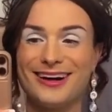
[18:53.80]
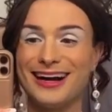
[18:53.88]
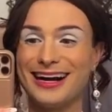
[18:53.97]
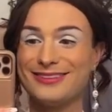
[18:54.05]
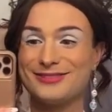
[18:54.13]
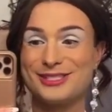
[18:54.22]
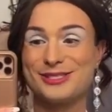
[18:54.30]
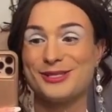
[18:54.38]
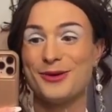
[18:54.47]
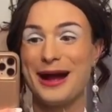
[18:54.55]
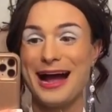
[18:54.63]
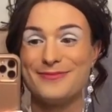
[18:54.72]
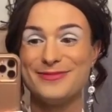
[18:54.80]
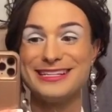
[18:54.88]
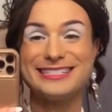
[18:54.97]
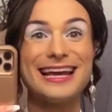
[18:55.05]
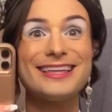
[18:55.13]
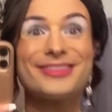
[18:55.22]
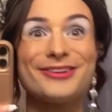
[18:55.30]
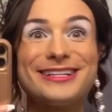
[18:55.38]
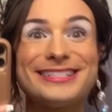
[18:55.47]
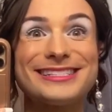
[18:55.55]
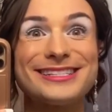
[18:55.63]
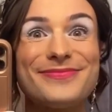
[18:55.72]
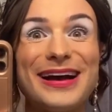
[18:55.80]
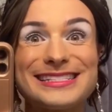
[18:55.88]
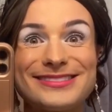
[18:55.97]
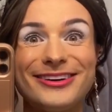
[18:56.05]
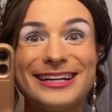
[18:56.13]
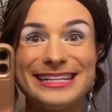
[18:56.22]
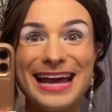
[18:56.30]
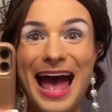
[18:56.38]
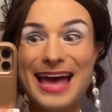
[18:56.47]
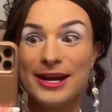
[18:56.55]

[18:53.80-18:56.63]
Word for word: I'm just so happy. Day 30 is the best one yet.